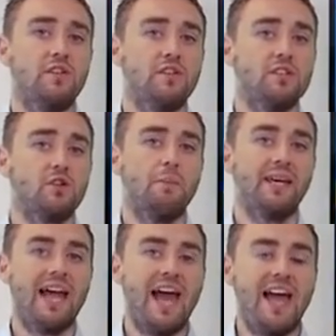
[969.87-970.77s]
thus
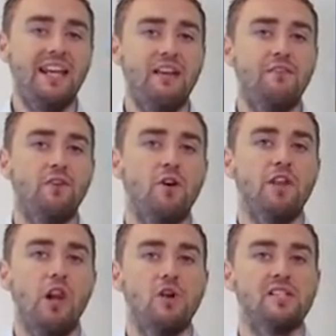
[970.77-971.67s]
stopping any
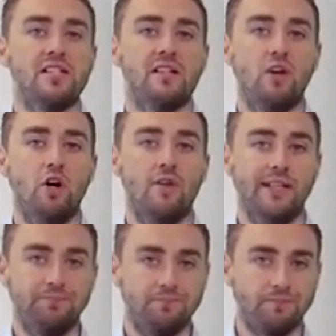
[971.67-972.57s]
further losses occurring.